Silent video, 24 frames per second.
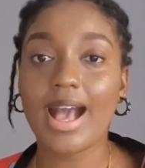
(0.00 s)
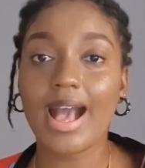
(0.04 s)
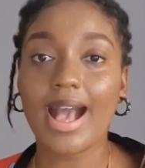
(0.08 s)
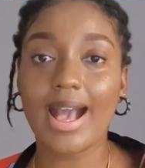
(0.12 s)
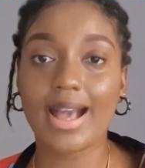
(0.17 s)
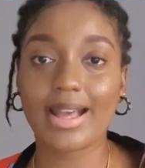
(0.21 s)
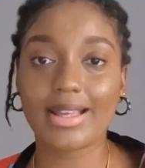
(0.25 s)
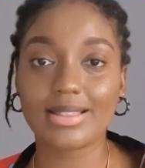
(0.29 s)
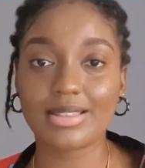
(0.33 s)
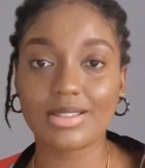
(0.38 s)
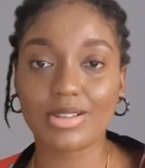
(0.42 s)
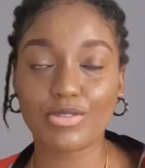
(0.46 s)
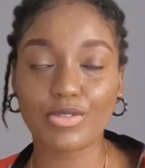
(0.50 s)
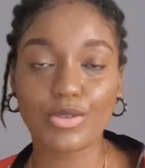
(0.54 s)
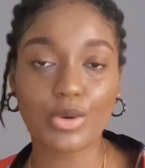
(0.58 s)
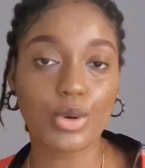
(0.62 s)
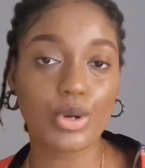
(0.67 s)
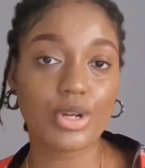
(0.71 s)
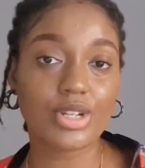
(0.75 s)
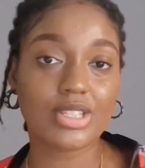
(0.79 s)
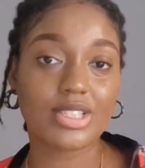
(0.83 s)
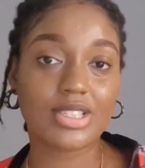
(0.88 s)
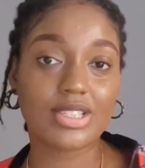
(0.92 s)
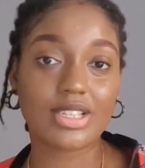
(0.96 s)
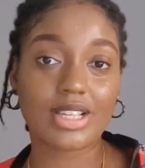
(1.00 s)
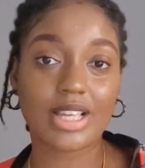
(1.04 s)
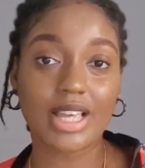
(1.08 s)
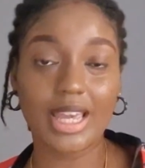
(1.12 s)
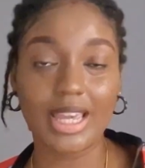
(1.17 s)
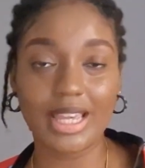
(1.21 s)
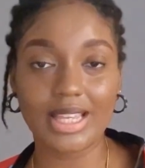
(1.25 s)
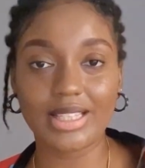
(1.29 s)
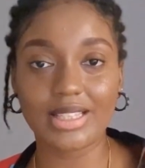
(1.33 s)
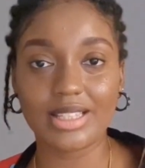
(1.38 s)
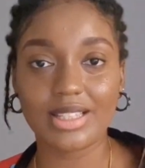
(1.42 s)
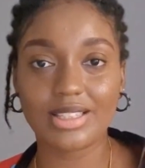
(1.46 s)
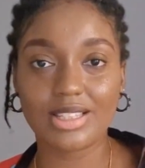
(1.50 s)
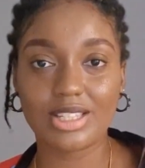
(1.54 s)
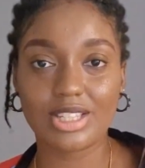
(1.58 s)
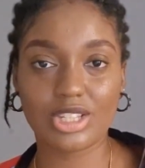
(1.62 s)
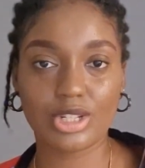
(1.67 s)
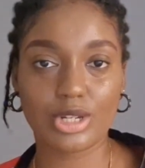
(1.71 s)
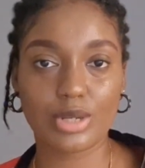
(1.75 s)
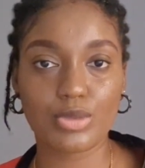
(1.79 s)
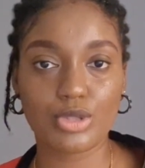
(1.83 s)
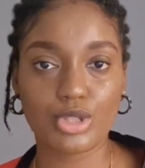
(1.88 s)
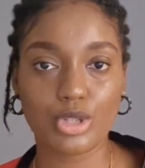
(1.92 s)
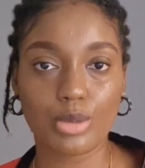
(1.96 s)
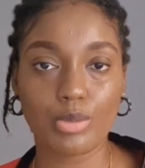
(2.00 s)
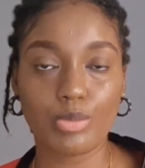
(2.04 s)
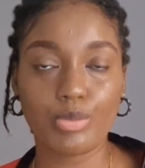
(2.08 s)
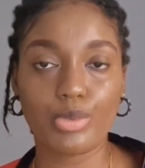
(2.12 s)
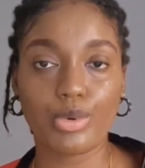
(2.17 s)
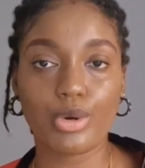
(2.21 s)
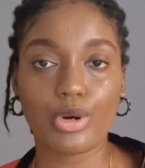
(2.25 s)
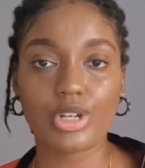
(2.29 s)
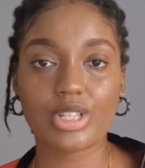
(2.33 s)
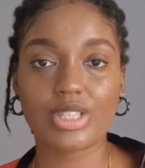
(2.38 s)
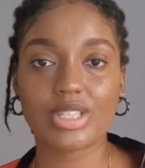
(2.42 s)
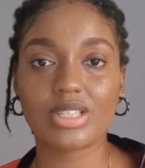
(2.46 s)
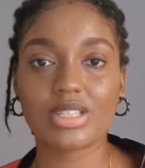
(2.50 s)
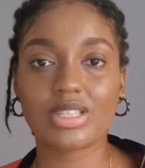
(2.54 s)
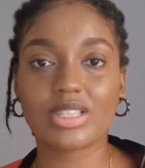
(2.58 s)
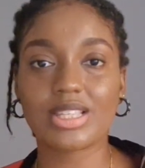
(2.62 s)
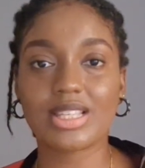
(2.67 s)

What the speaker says: And of course, in the description box.